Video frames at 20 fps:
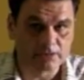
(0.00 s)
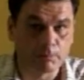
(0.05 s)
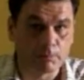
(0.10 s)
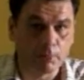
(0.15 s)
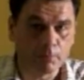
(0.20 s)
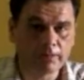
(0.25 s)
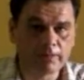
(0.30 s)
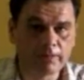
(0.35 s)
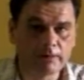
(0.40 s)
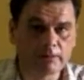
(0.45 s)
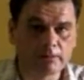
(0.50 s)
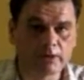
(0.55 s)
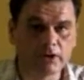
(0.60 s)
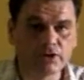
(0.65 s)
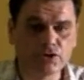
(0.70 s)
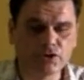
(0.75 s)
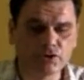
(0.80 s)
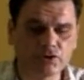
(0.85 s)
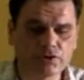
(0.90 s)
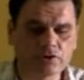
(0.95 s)
Both of them are
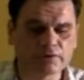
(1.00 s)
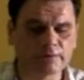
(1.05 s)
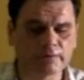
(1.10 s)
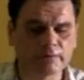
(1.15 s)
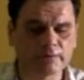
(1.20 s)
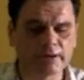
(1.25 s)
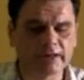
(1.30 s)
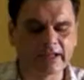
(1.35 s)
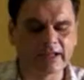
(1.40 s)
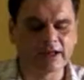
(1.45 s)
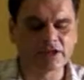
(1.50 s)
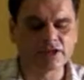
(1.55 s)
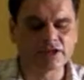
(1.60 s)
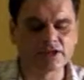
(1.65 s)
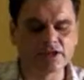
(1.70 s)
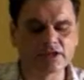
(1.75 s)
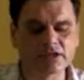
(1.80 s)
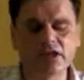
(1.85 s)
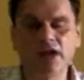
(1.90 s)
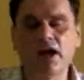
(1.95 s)
used for
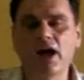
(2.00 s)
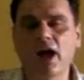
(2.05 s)
predictions,